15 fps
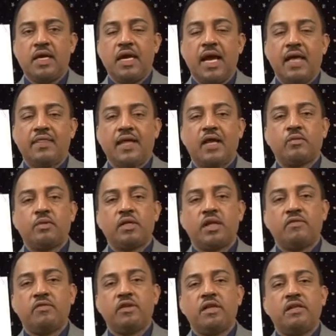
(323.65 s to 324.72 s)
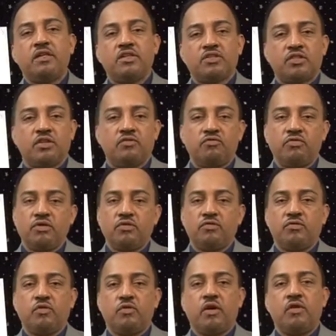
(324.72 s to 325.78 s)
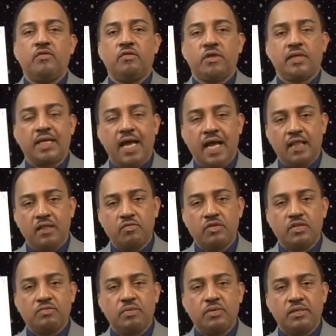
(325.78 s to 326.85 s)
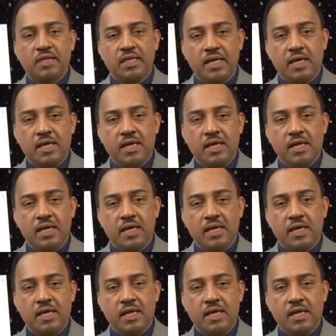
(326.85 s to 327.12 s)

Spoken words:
and that will give you an additional 300 to 400 calories per day.